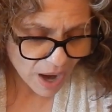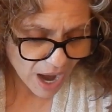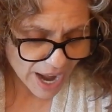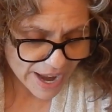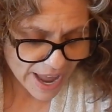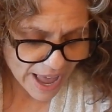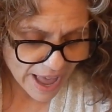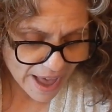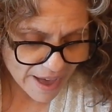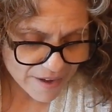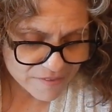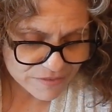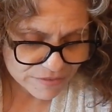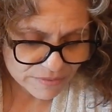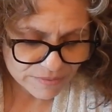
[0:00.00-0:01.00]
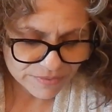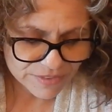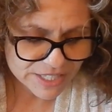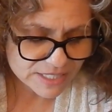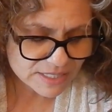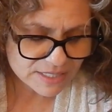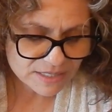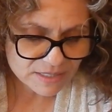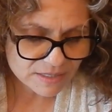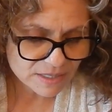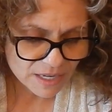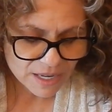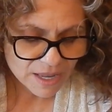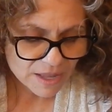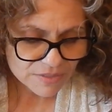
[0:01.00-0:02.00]
I have this
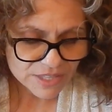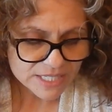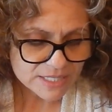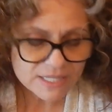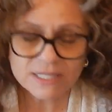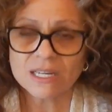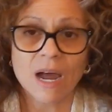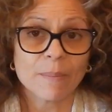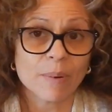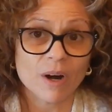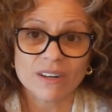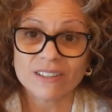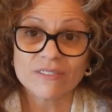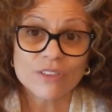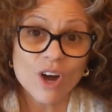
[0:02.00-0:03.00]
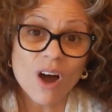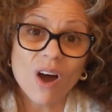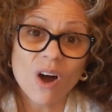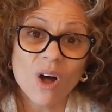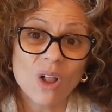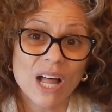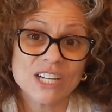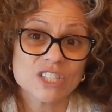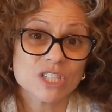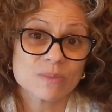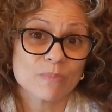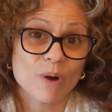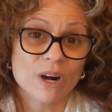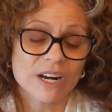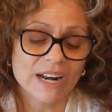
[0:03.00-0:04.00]
is not part of the haul, I just
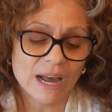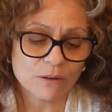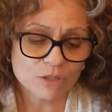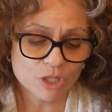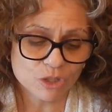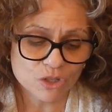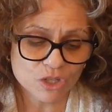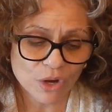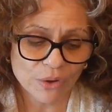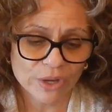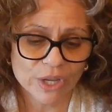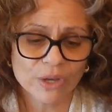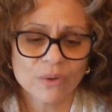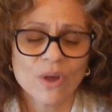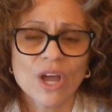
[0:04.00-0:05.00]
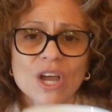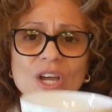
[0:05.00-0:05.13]
brought it out to show you.